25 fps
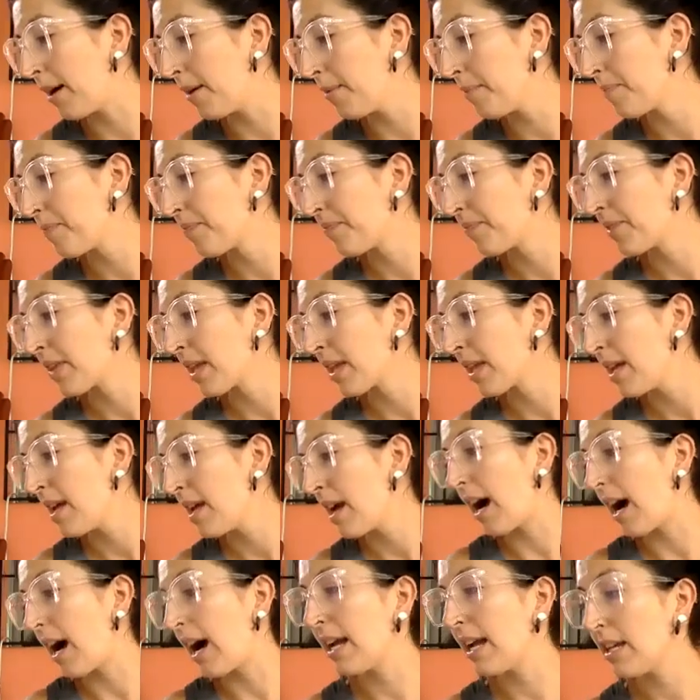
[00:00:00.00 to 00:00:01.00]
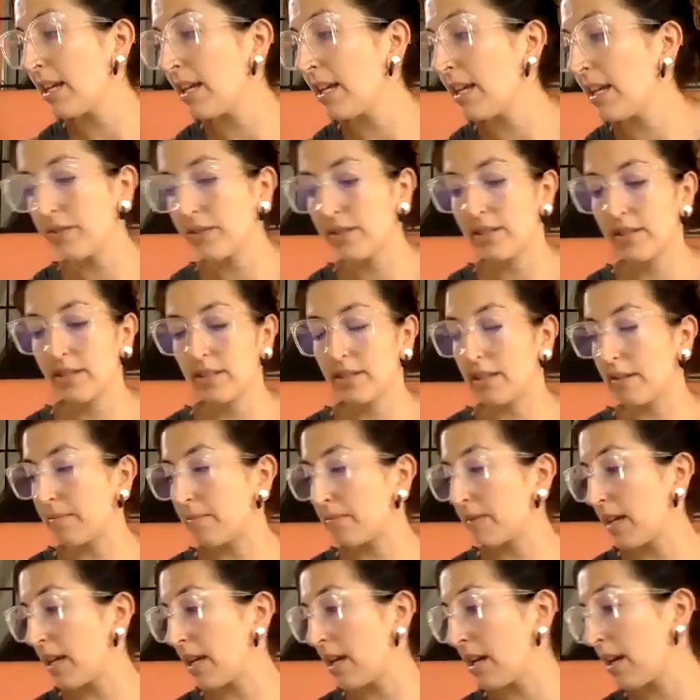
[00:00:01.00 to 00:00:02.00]
it up, I use
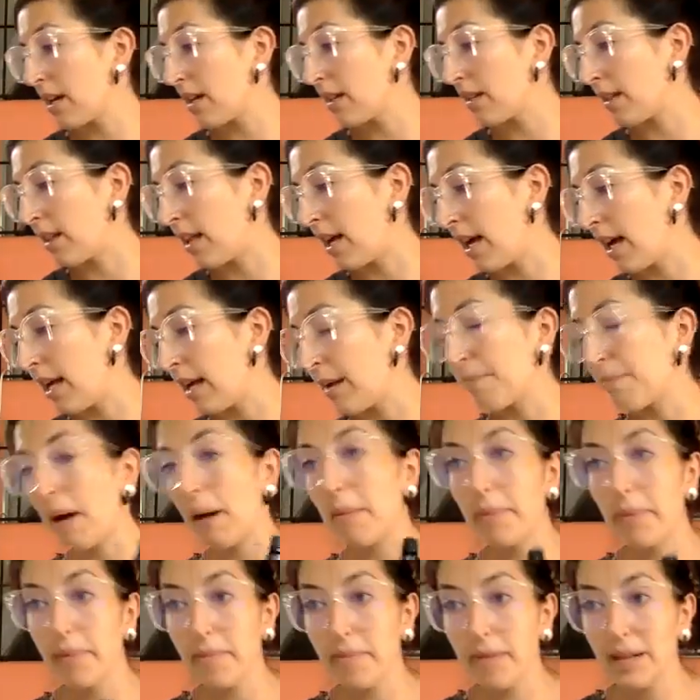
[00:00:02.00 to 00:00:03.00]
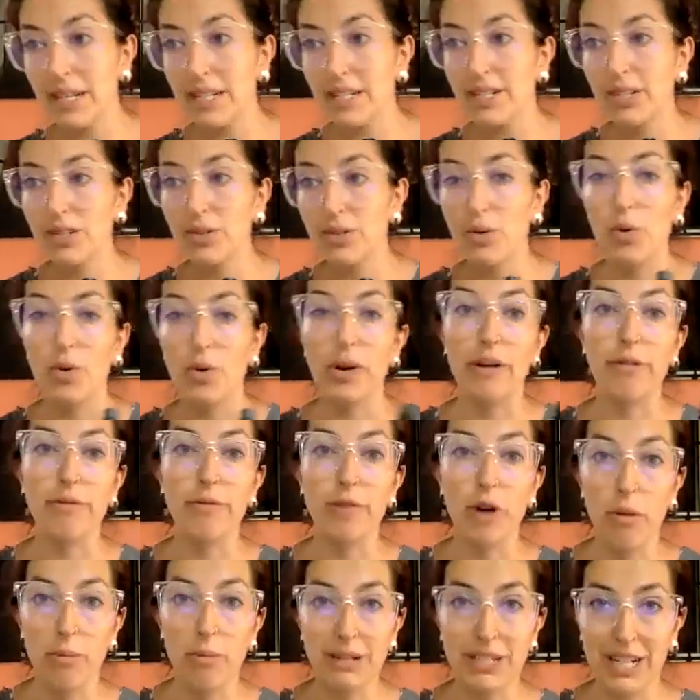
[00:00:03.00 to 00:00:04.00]
something like peppermint or
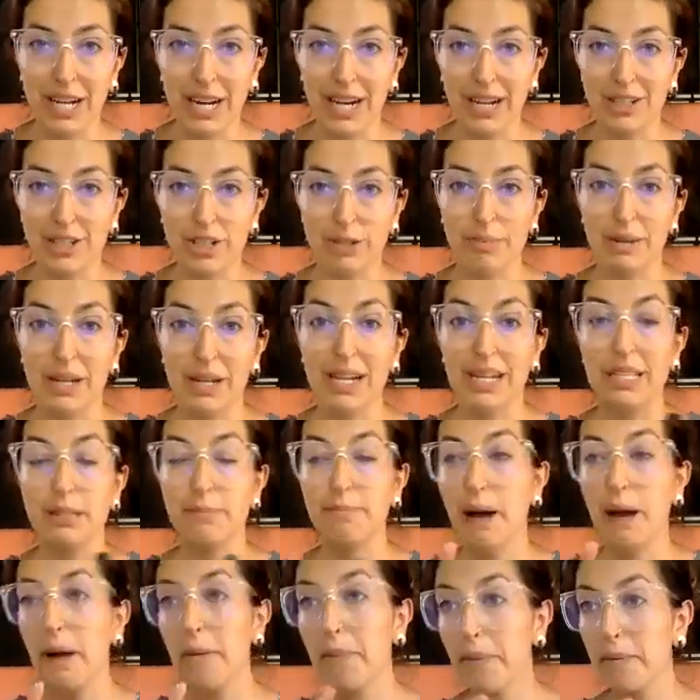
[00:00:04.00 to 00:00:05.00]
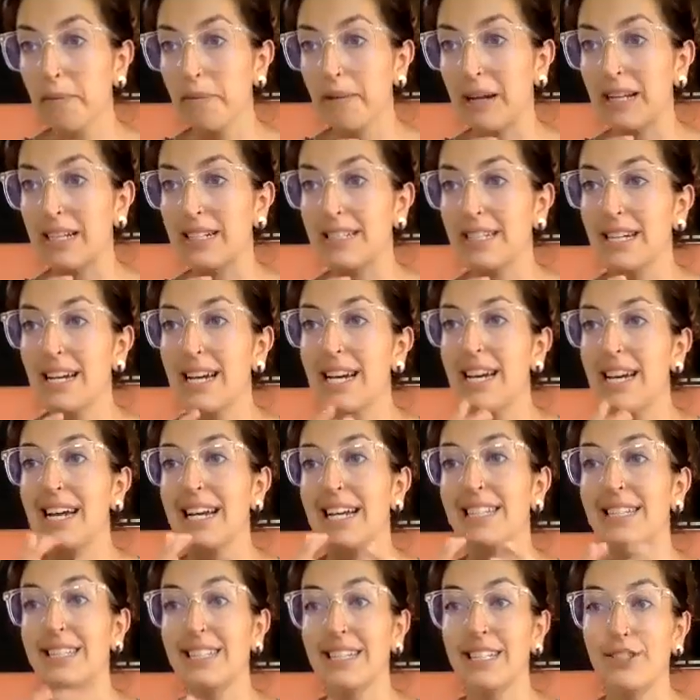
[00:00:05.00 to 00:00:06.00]
aroma touch because peppermint
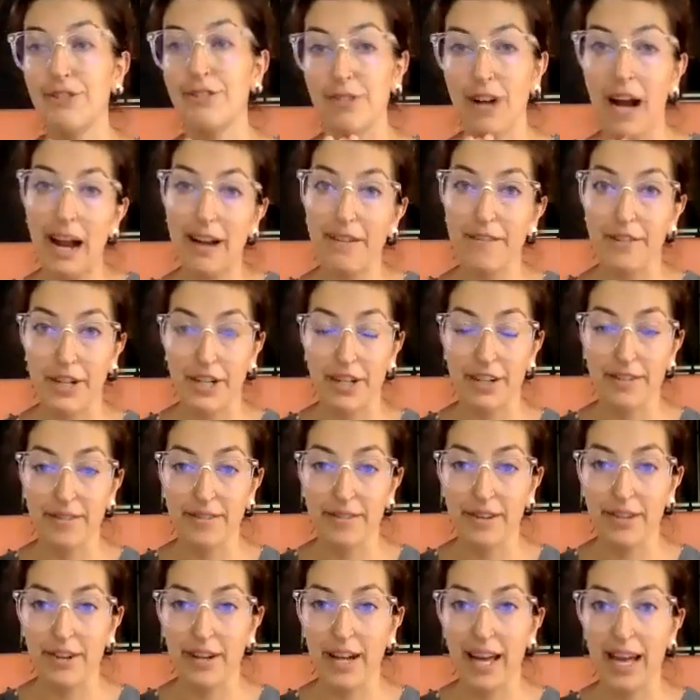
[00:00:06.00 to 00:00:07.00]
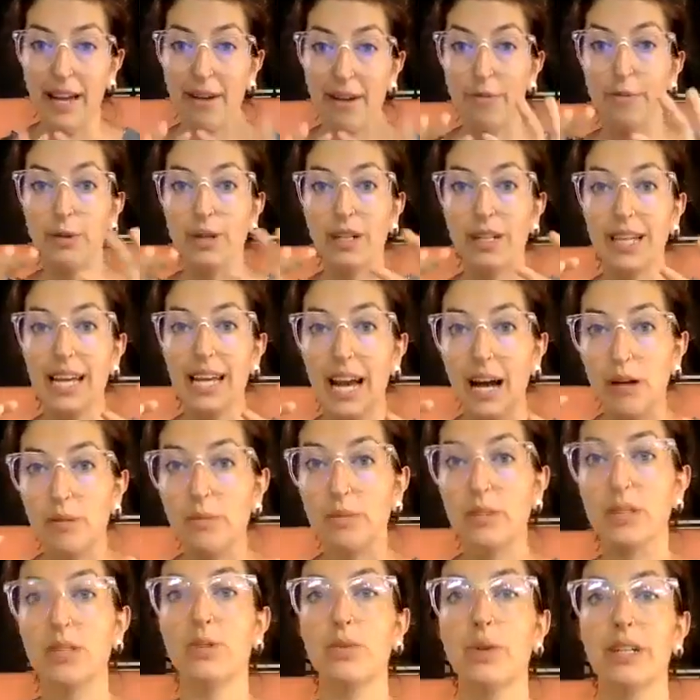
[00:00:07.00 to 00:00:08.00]
is a driver, okay? It really
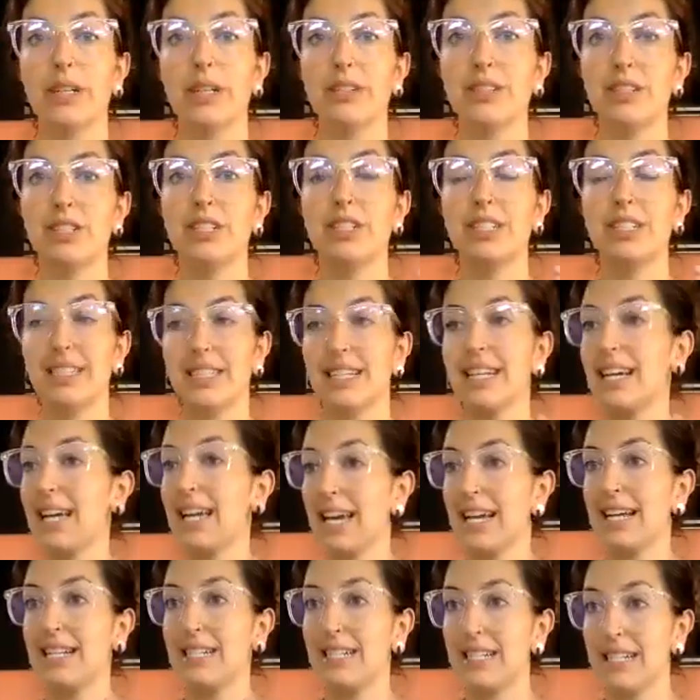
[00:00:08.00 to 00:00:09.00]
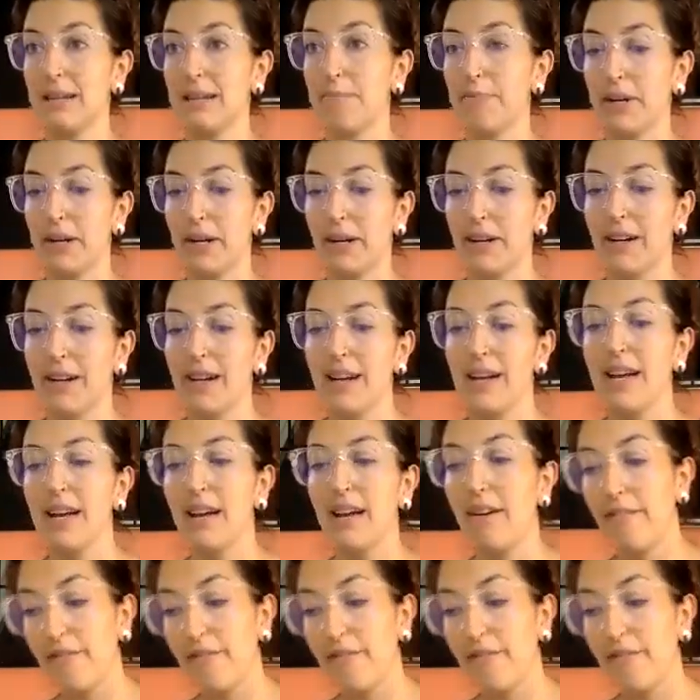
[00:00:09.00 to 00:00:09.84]
helps the oils to sink in deeper.